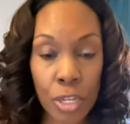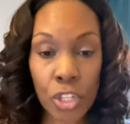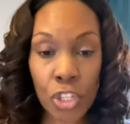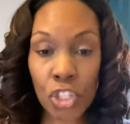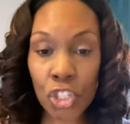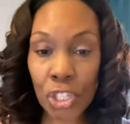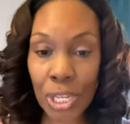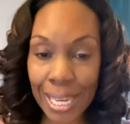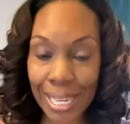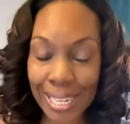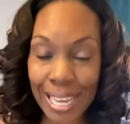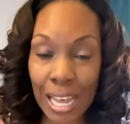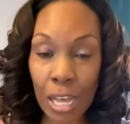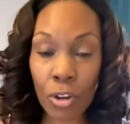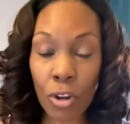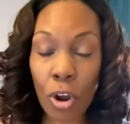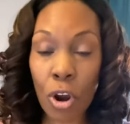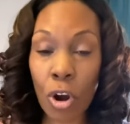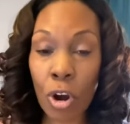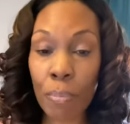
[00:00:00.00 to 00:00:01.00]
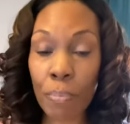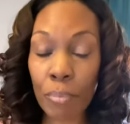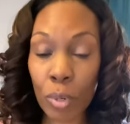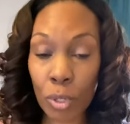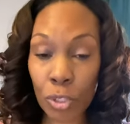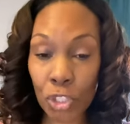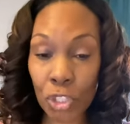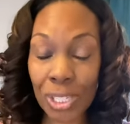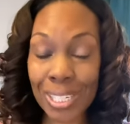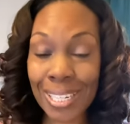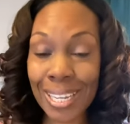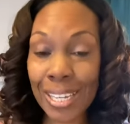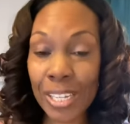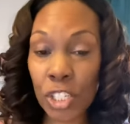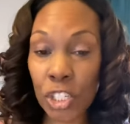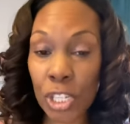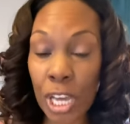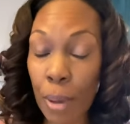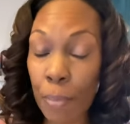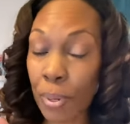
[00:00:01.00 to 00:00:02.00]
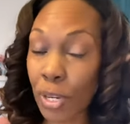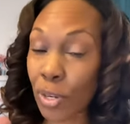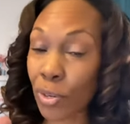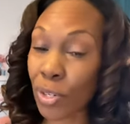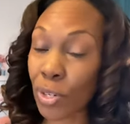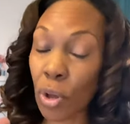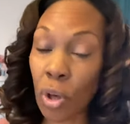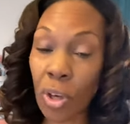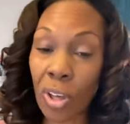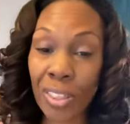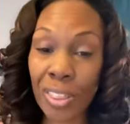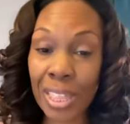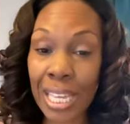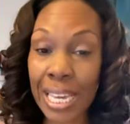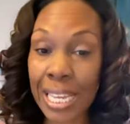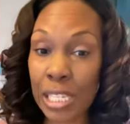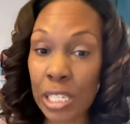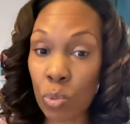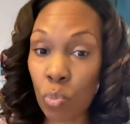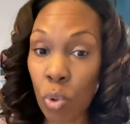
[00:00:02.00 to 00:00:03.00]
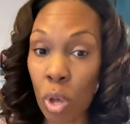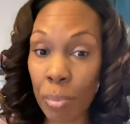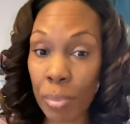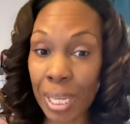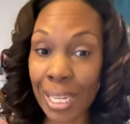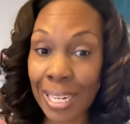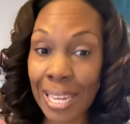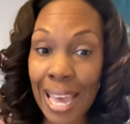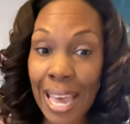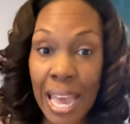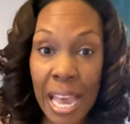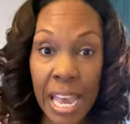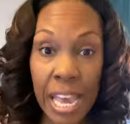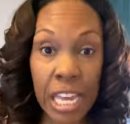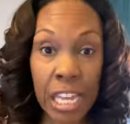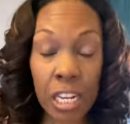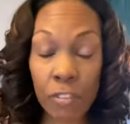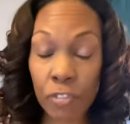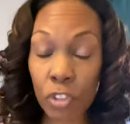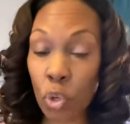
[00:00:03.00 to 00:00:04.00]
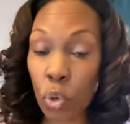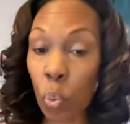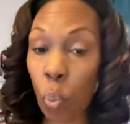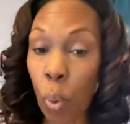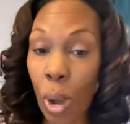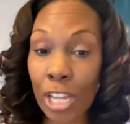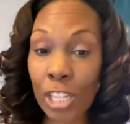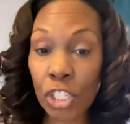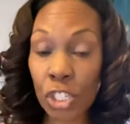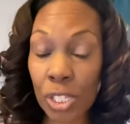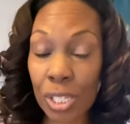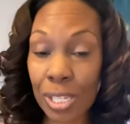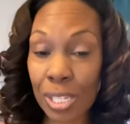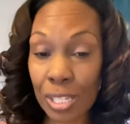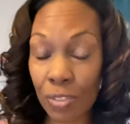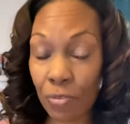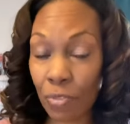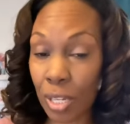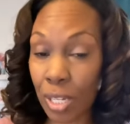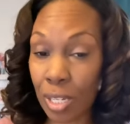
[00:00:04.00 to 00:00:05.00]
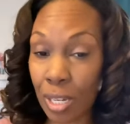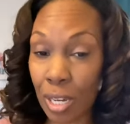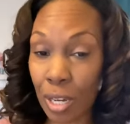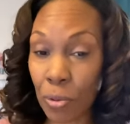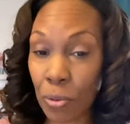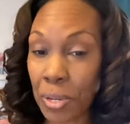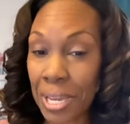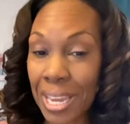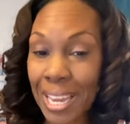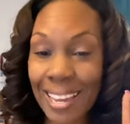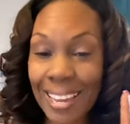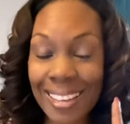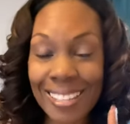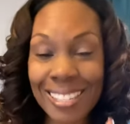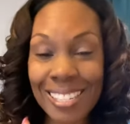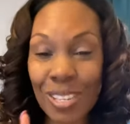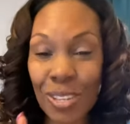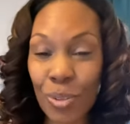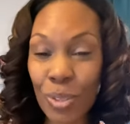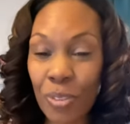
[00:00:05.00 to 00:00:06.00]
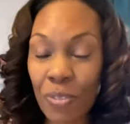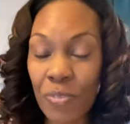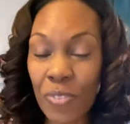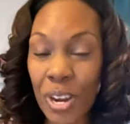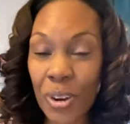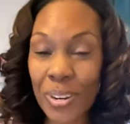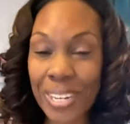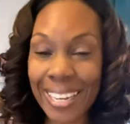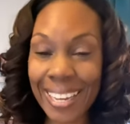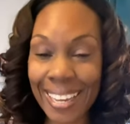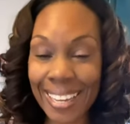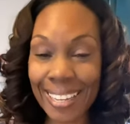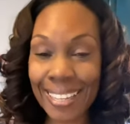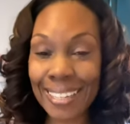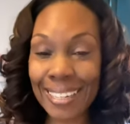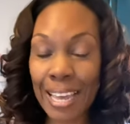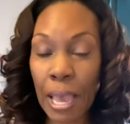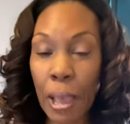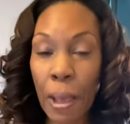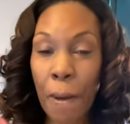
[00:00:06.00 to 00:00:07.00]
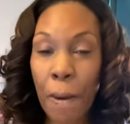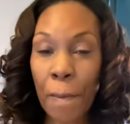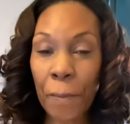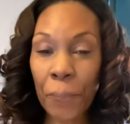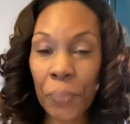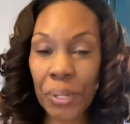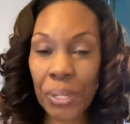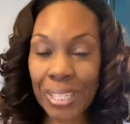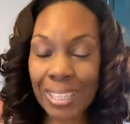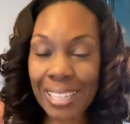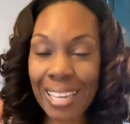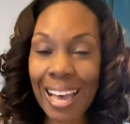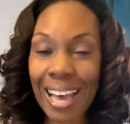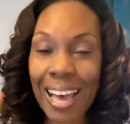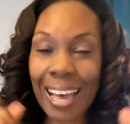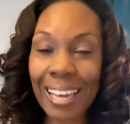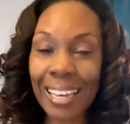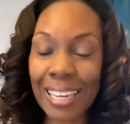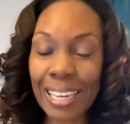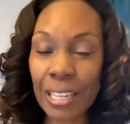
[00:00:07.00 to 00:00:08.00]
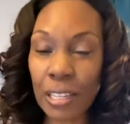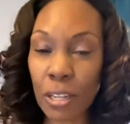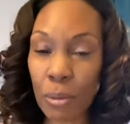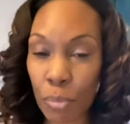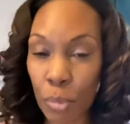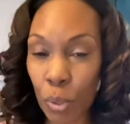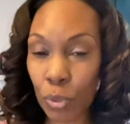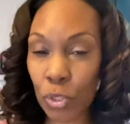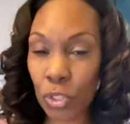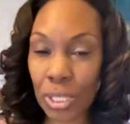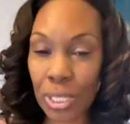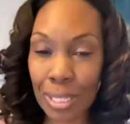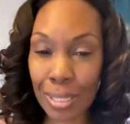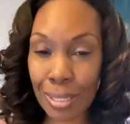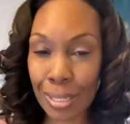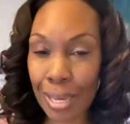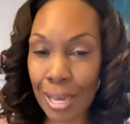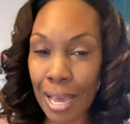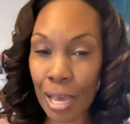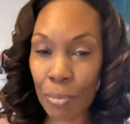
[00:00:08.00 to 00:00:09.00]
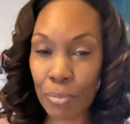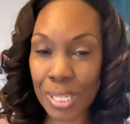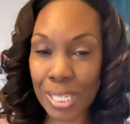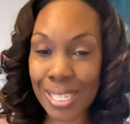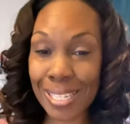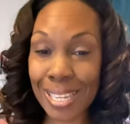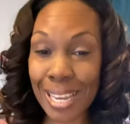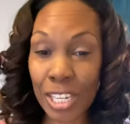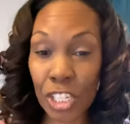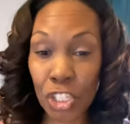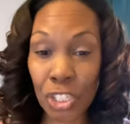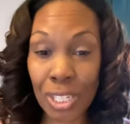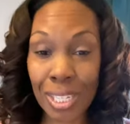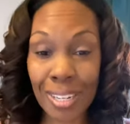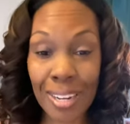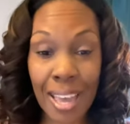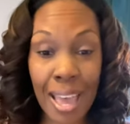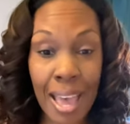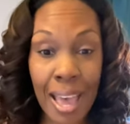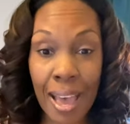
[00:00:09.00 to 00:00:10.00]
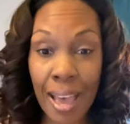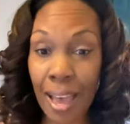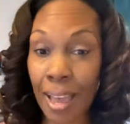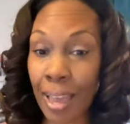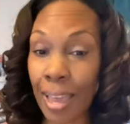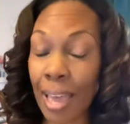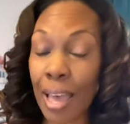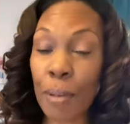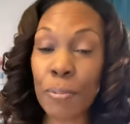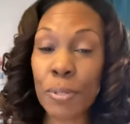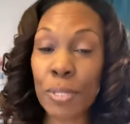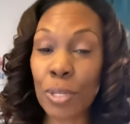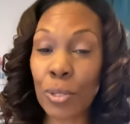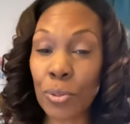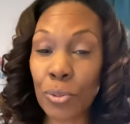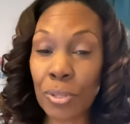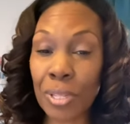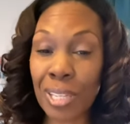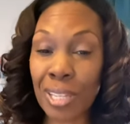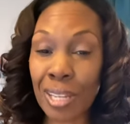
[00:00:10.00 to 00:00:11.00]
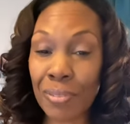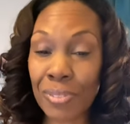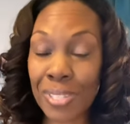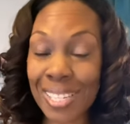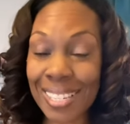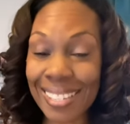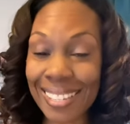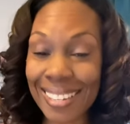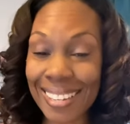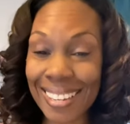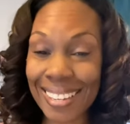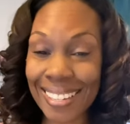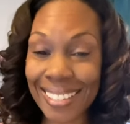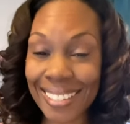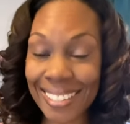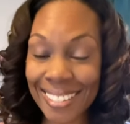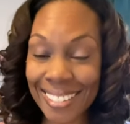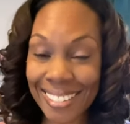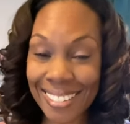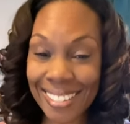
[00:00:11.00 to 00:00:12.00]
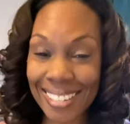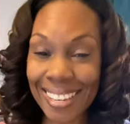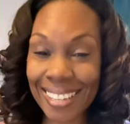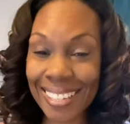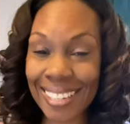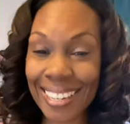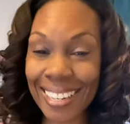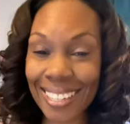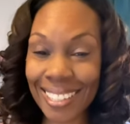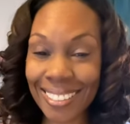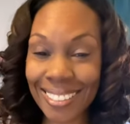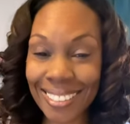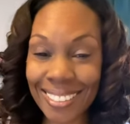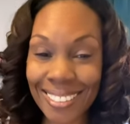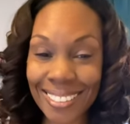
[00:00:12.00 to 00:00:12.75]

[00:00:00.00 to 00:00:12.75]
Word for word: Check out our merchandise shop here at All Things Woman. And if you watch this video until the very end, put the high heel emoji in the comment section. I absolutely love to see it. Take care.